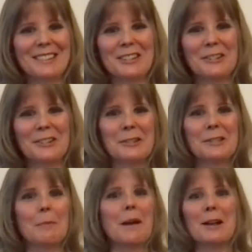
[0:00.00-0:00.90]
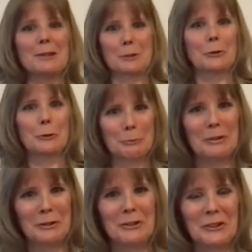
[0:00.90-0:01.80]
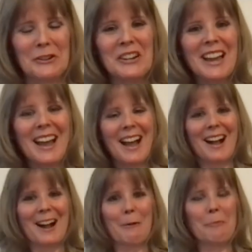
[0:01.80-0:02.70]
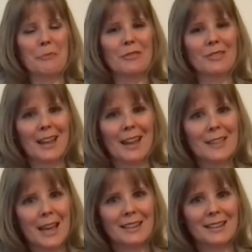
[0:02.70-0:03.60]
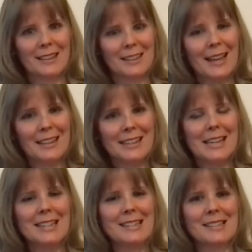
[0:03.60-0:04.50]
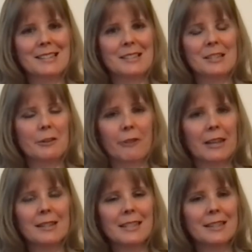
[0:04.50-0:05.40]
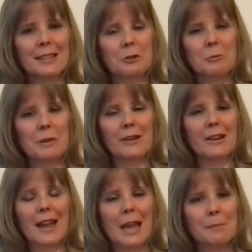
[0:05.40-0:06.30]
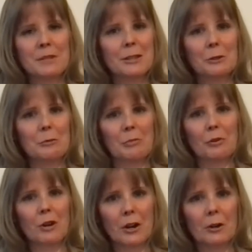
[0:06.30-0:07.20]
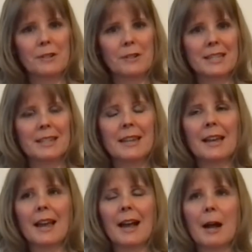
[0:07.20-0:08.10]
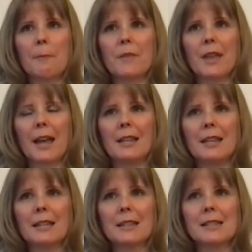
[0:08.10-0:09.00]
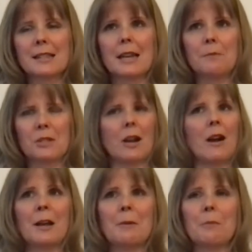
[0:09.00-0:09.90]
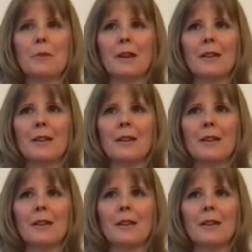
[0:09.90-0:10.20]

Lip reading: to somehow scoop, you know, and that needs defending. That should be our absolute priority. And yet at the same time,